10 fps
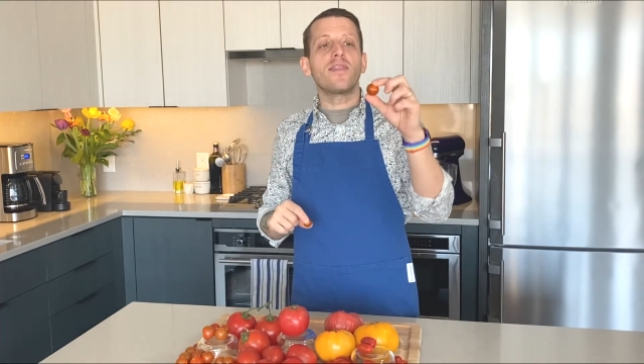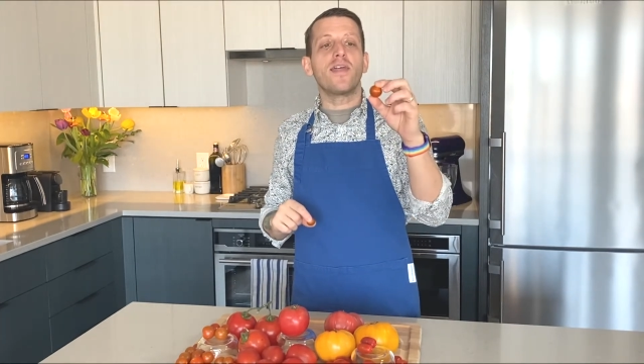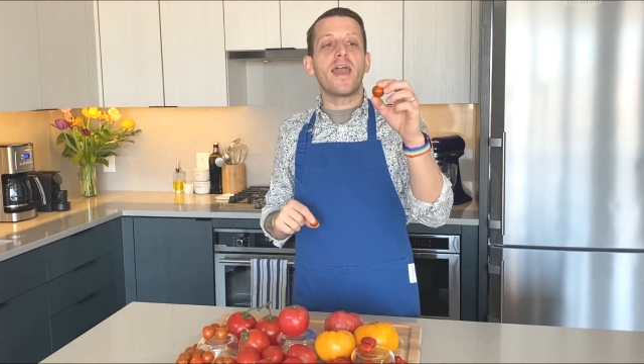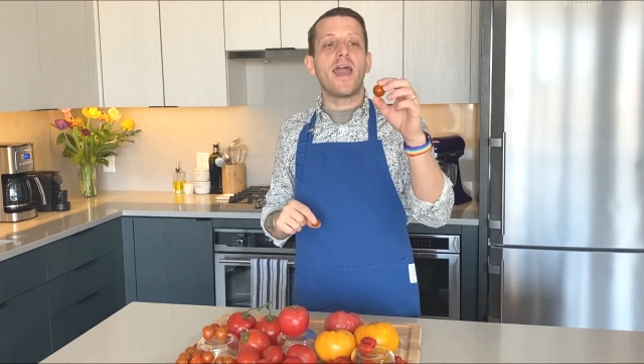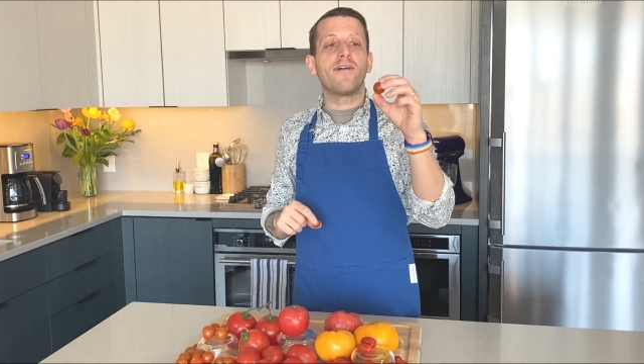
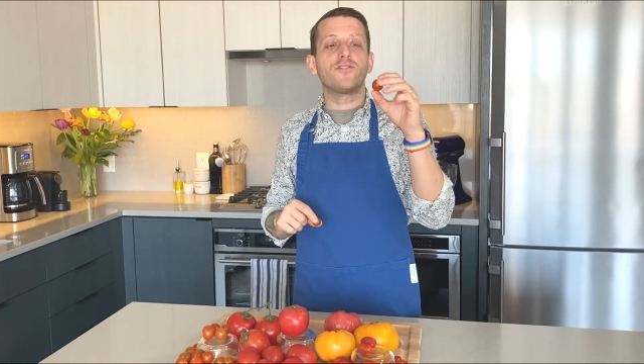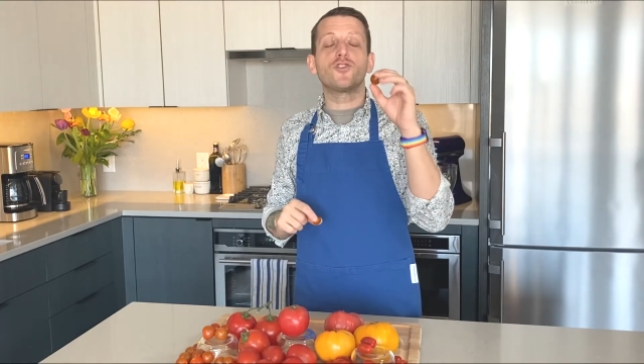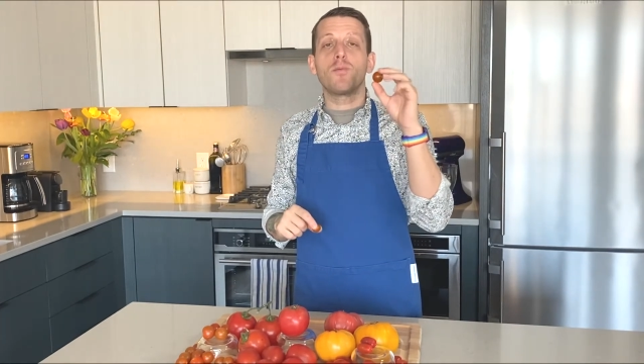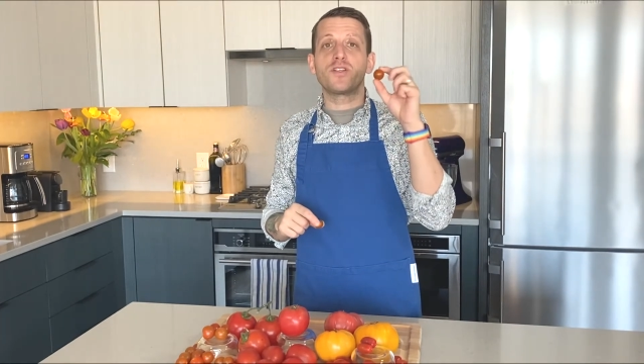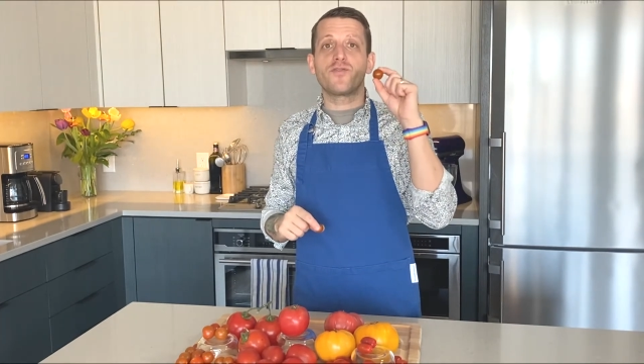They have
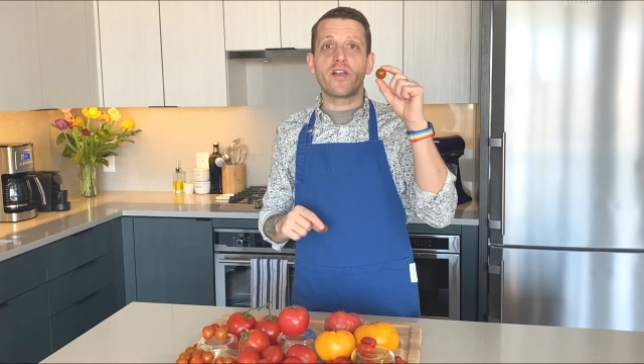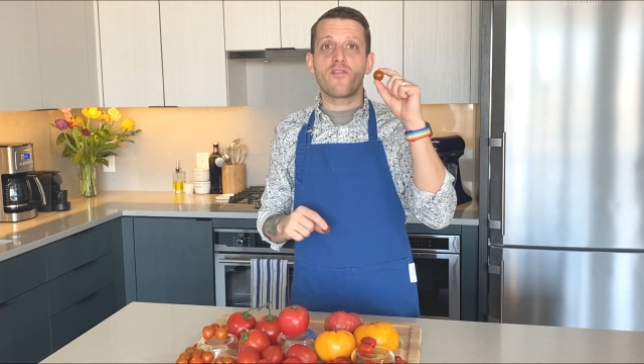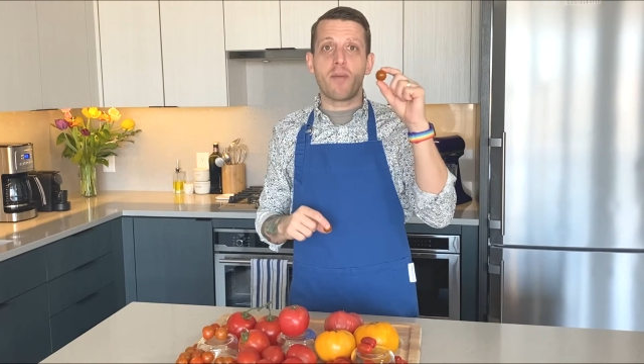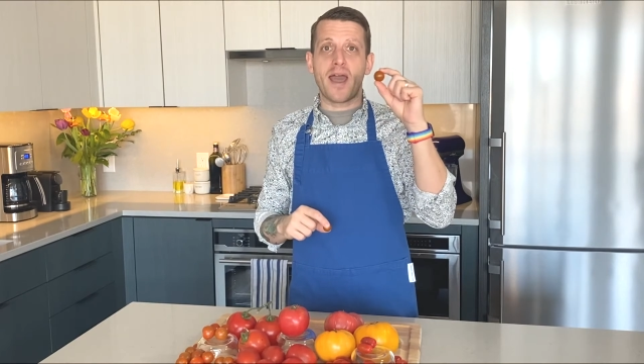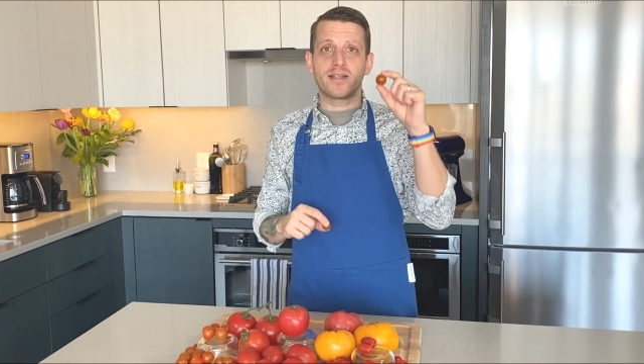so much flavor
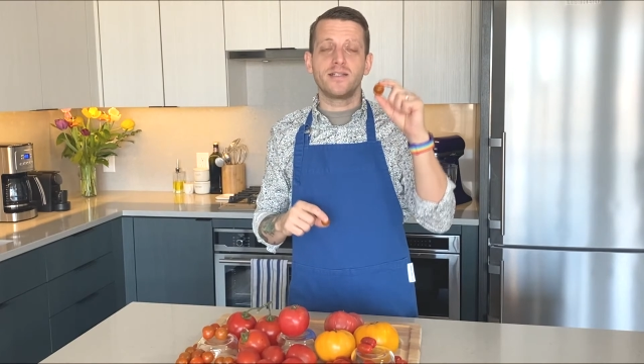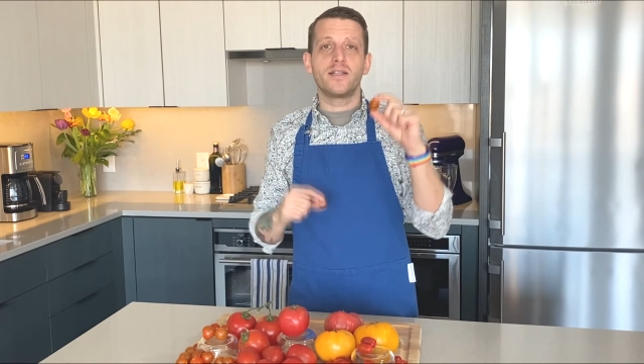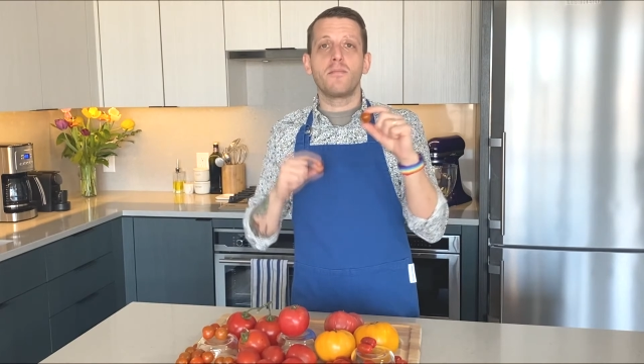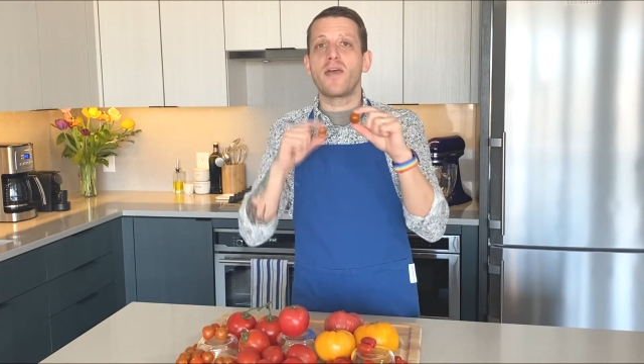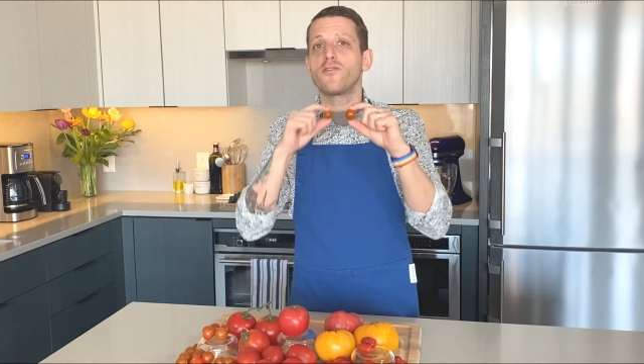packed in
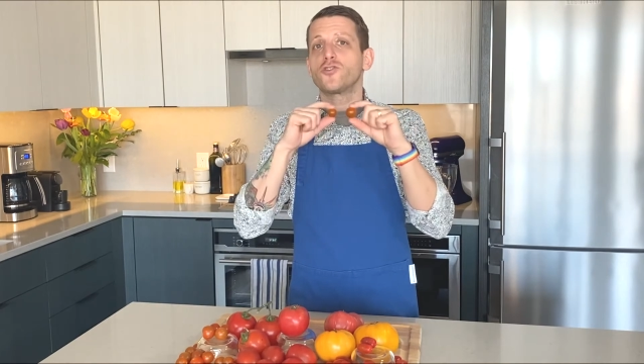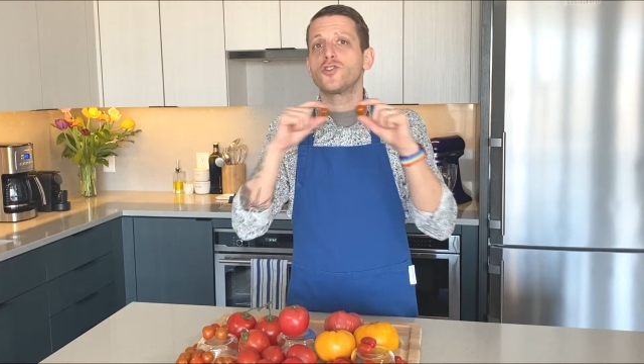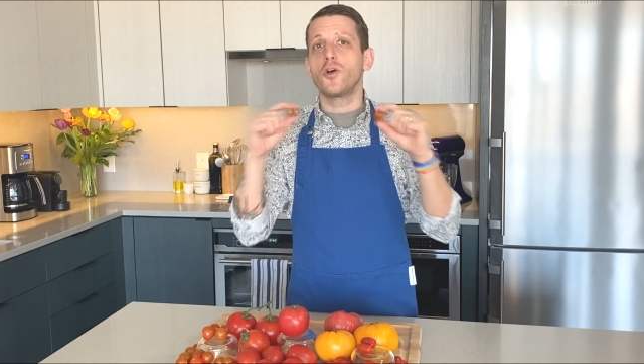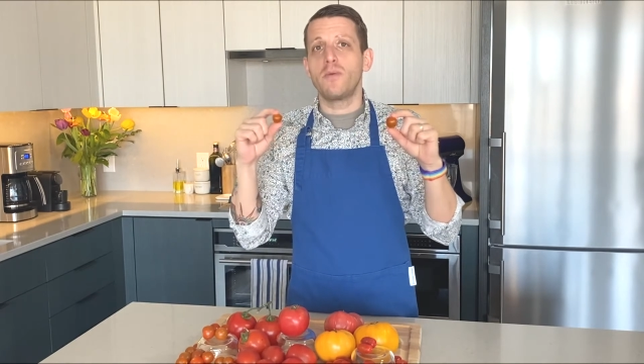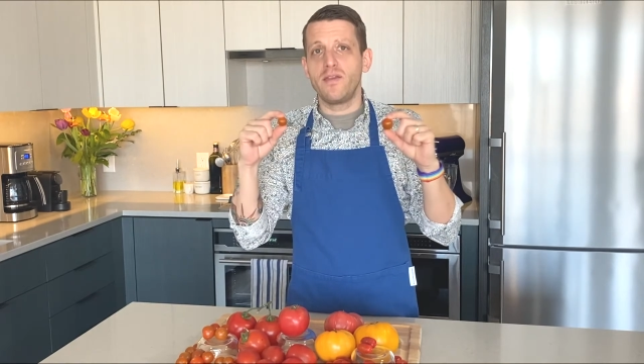them, and there's
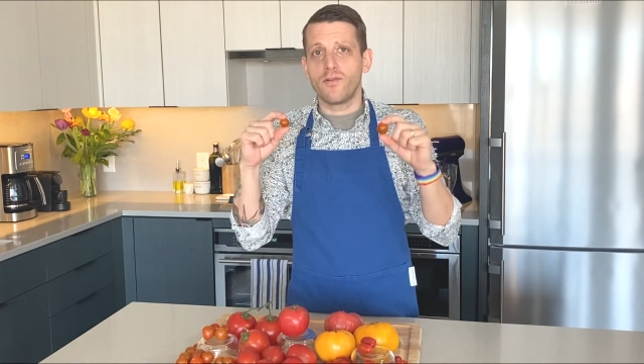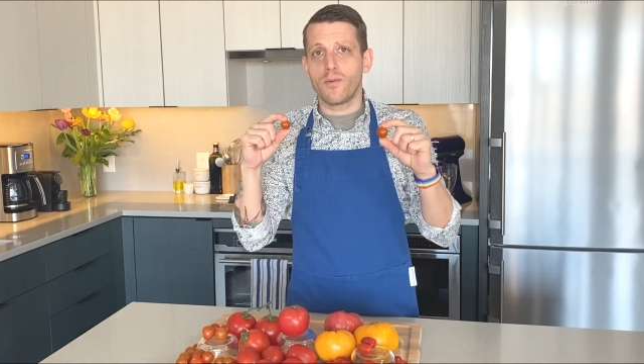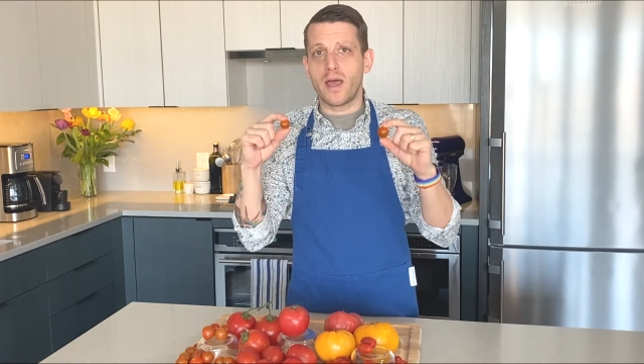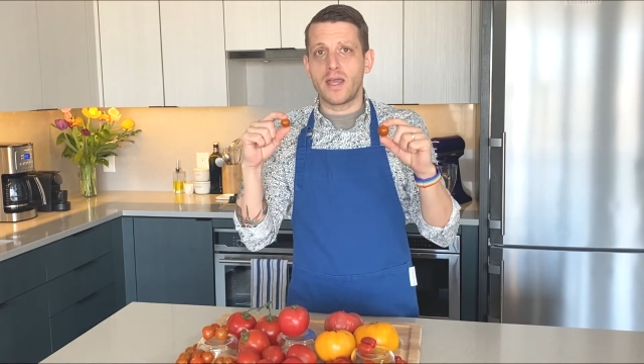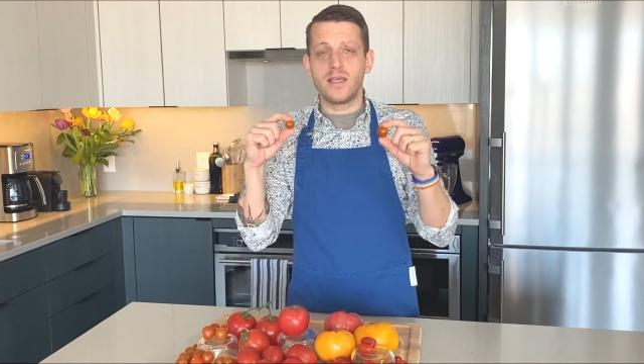so many
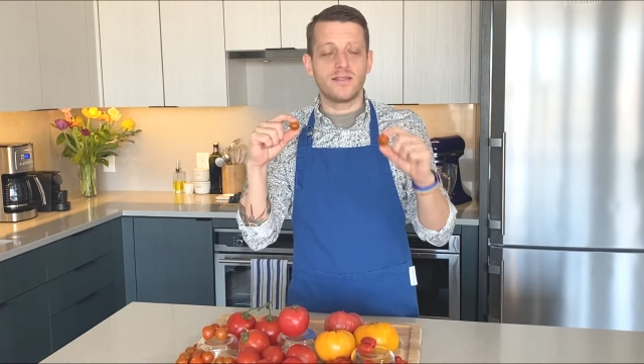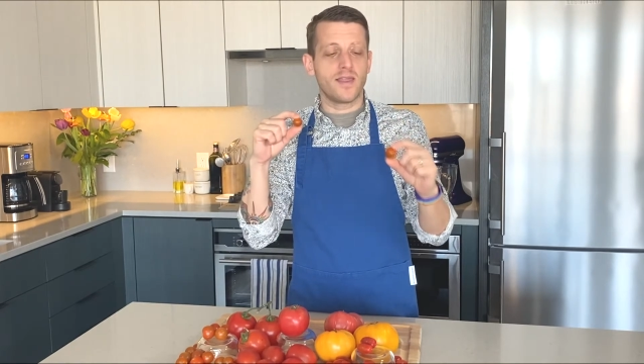varieties.